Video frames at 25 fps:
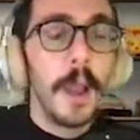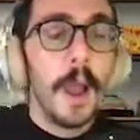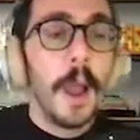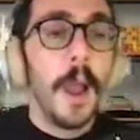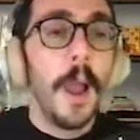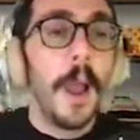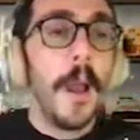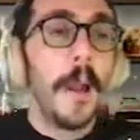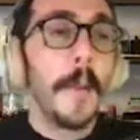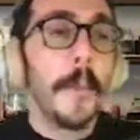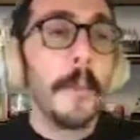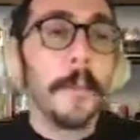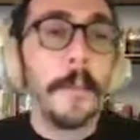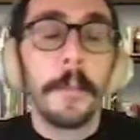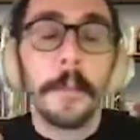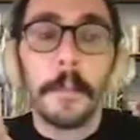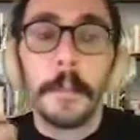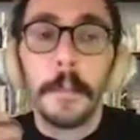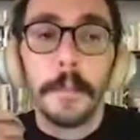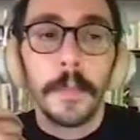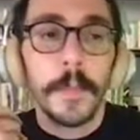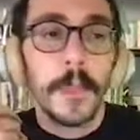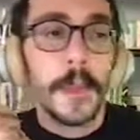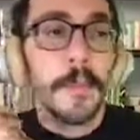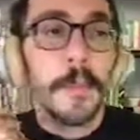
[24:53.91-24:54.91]

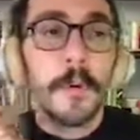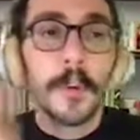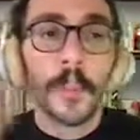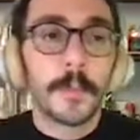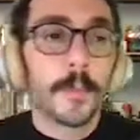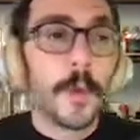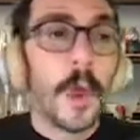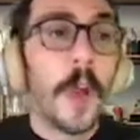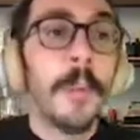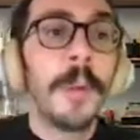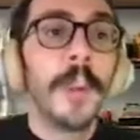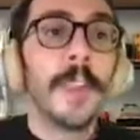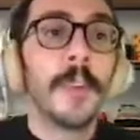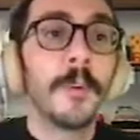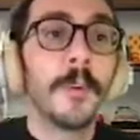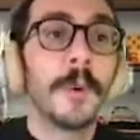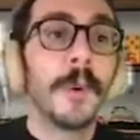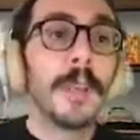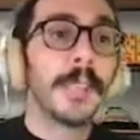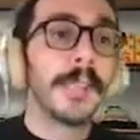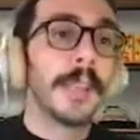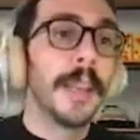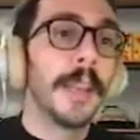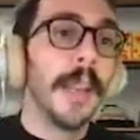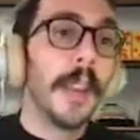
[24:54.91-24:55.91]
The most prominent one
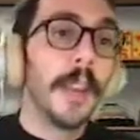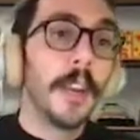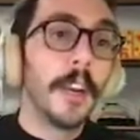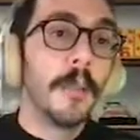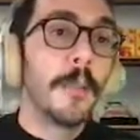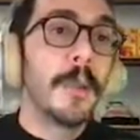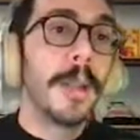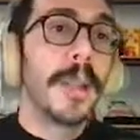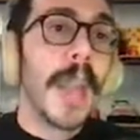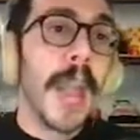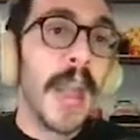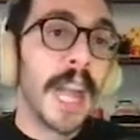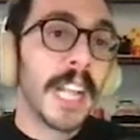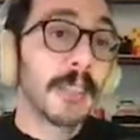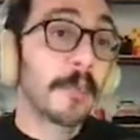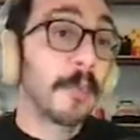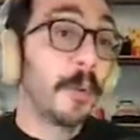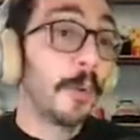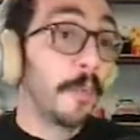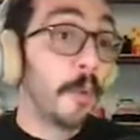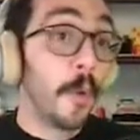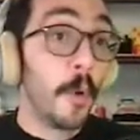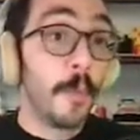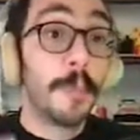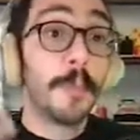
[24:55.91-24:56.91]
is that Arabic ads
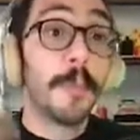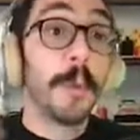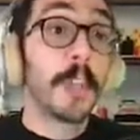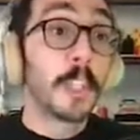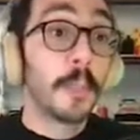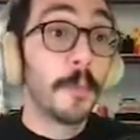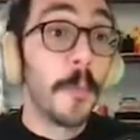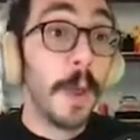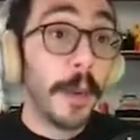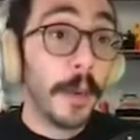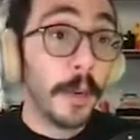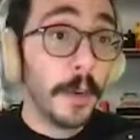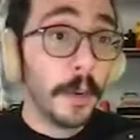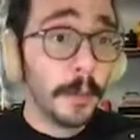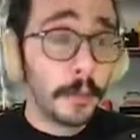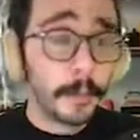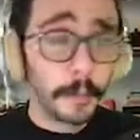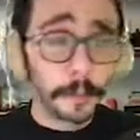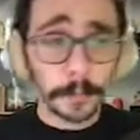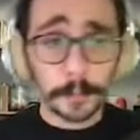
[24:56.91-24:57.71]
performed much better.